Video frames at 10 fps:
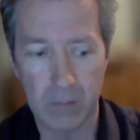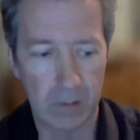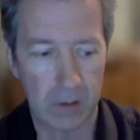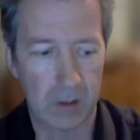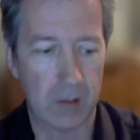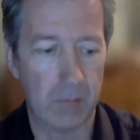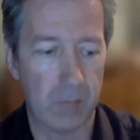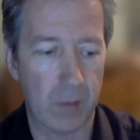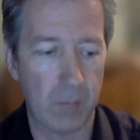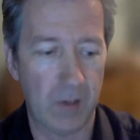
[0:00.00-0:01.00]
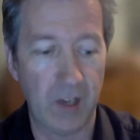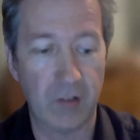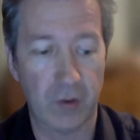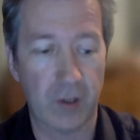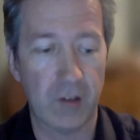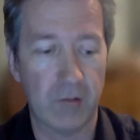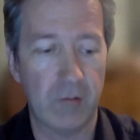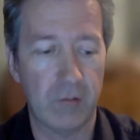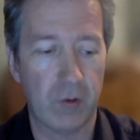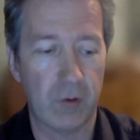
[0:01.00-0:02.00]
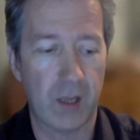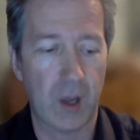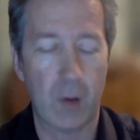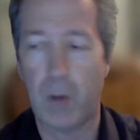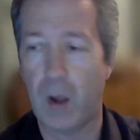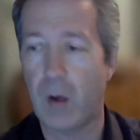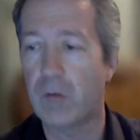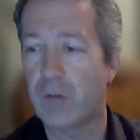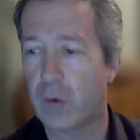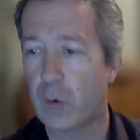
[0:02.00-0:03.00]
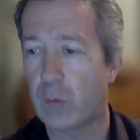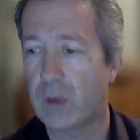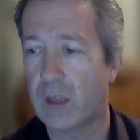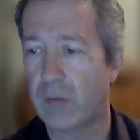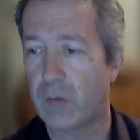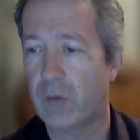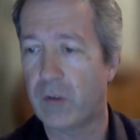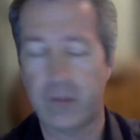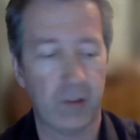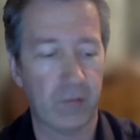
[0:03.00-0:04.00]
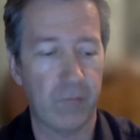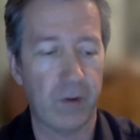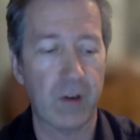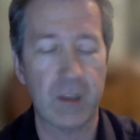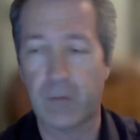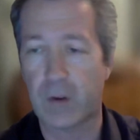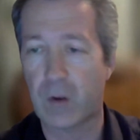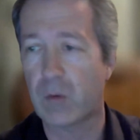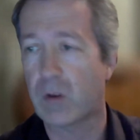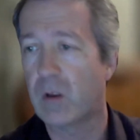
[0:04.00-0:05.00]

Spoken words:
I'm literally trying to help my own school get through this, and it's very difficult.